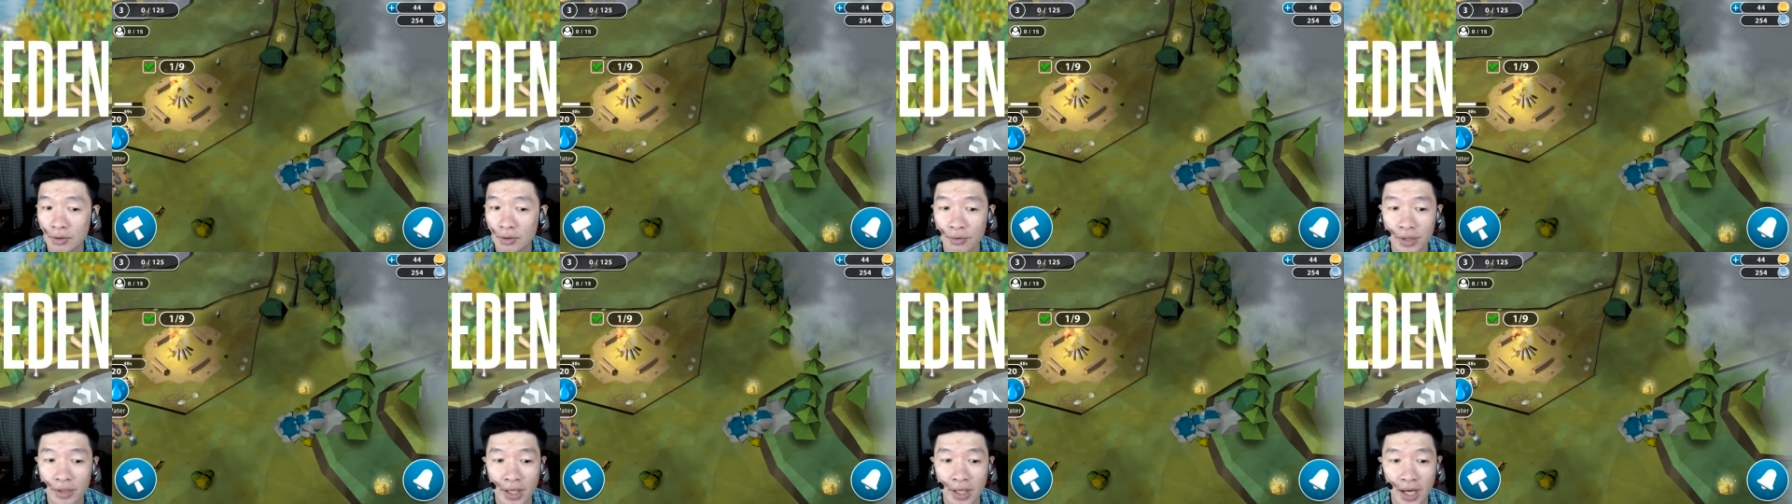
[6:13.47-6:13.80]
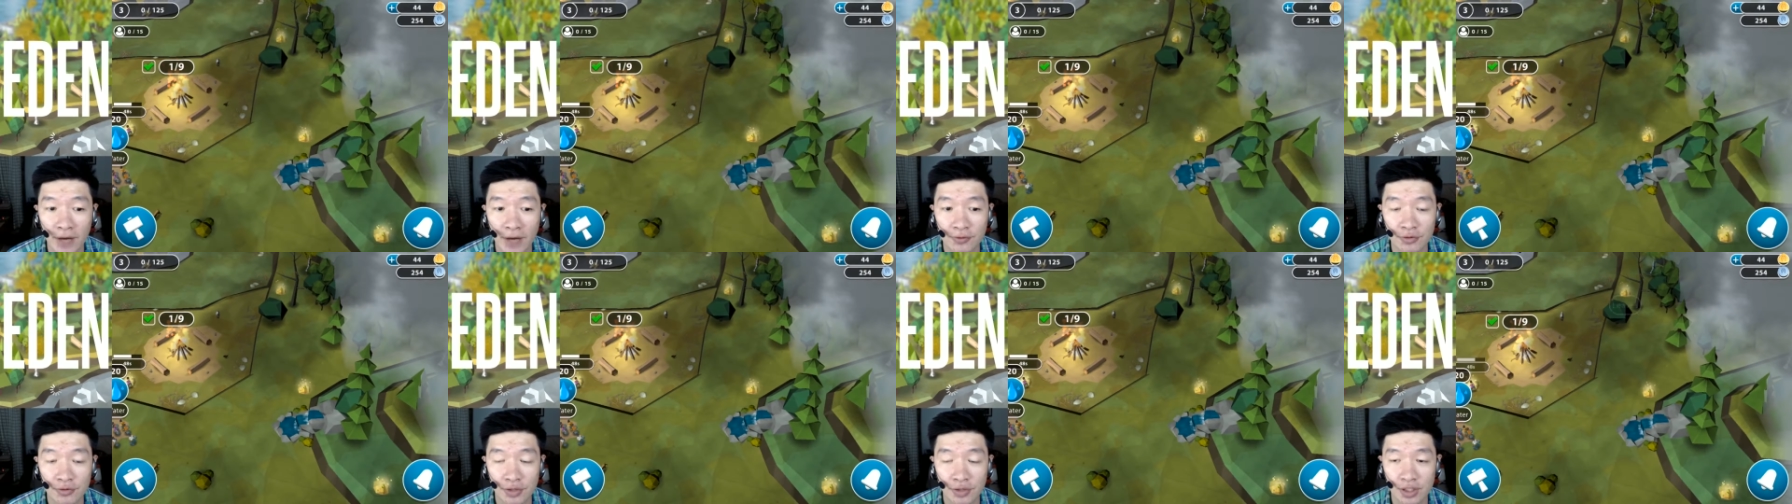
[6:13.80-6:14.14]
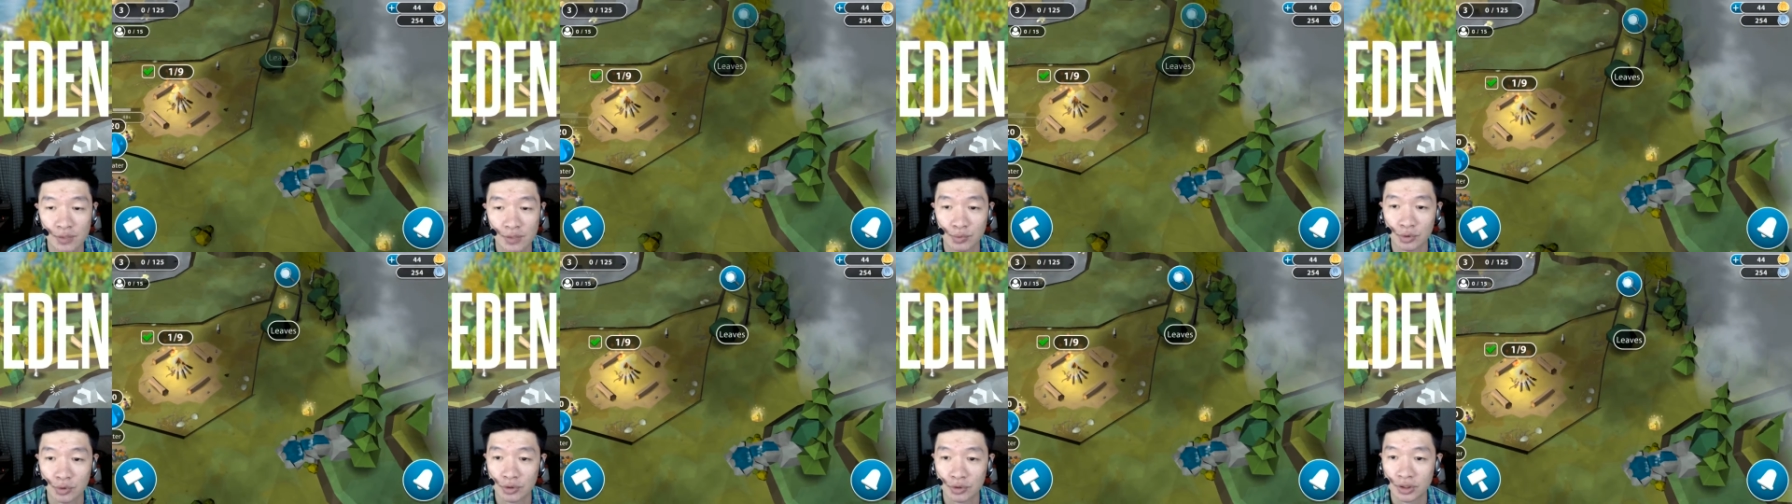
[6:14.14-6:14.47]
We have to
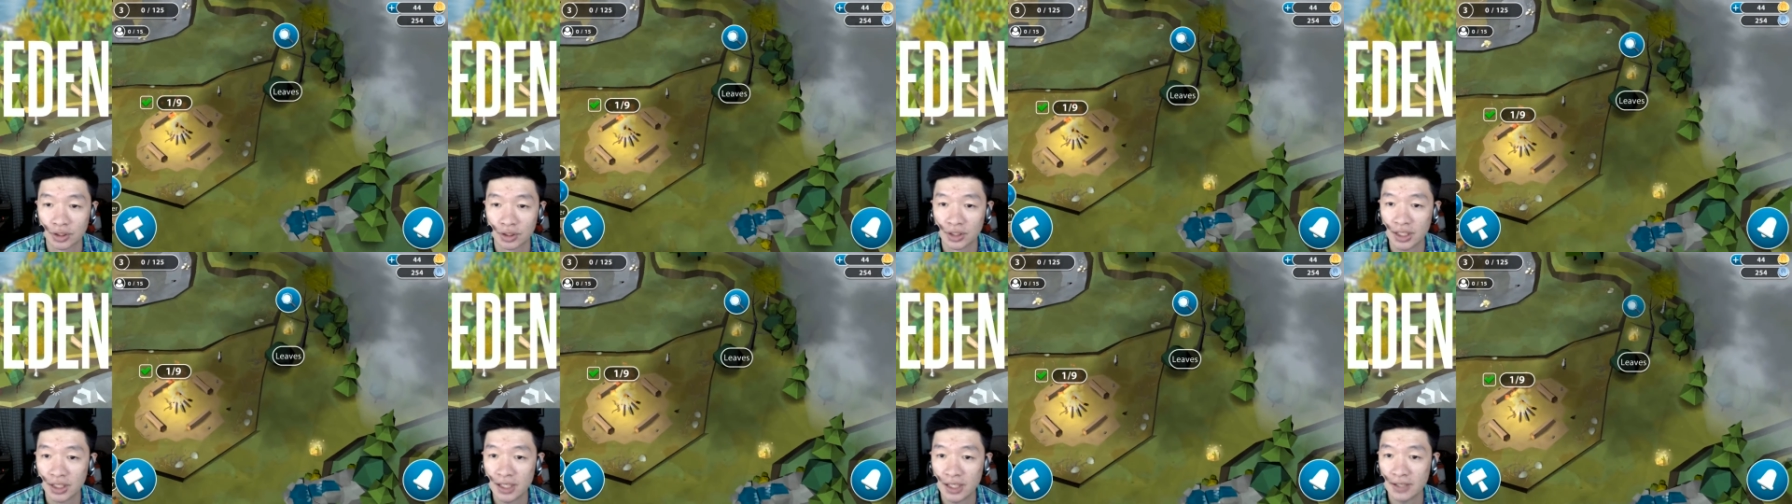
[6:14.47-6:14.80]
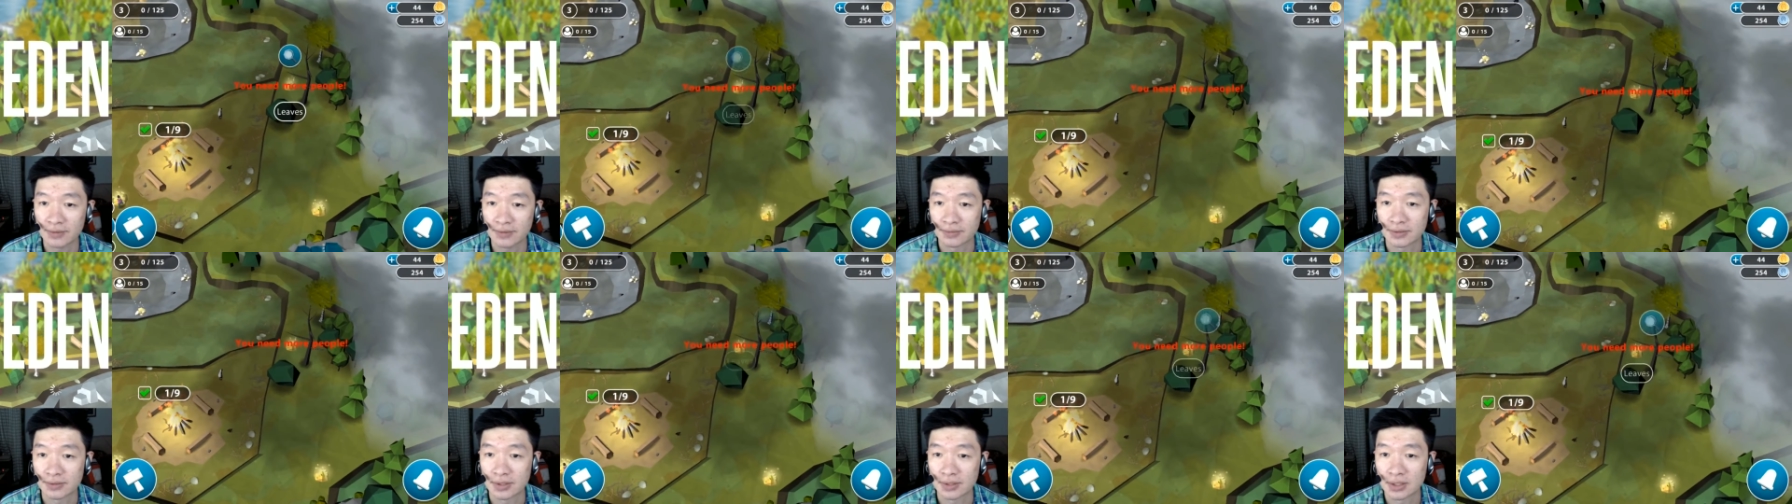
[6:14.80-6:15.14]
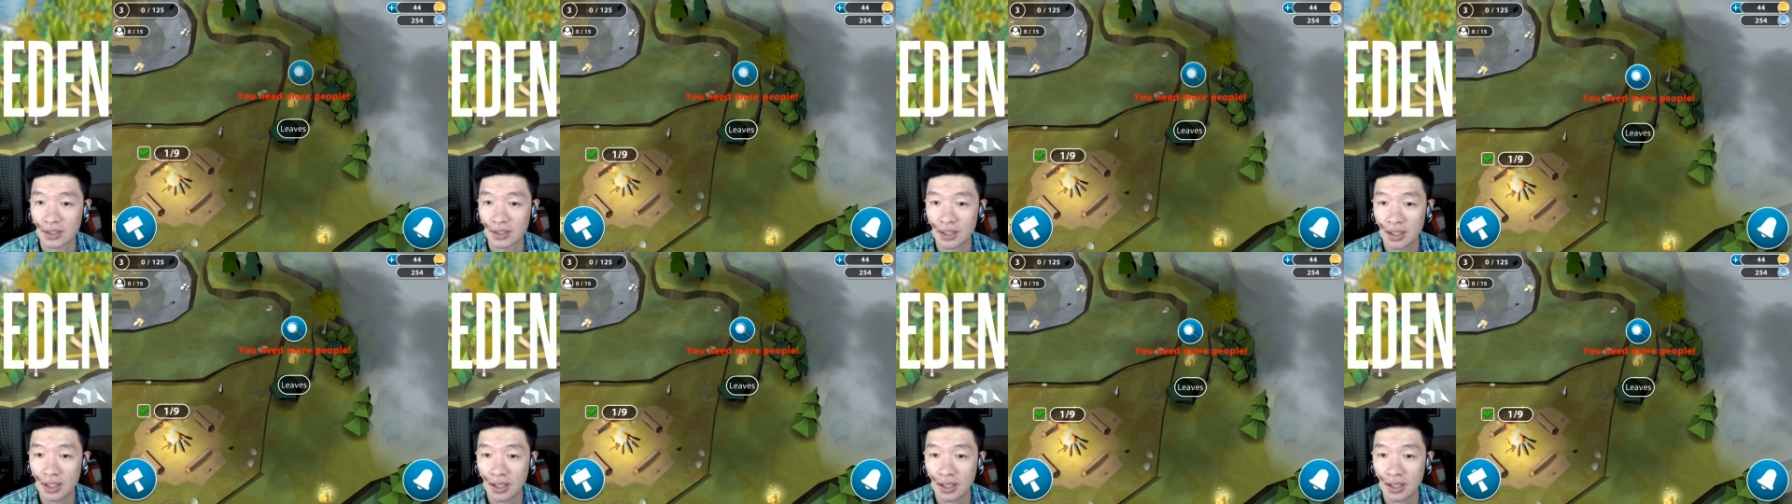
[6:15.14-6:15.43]
explore the leaves.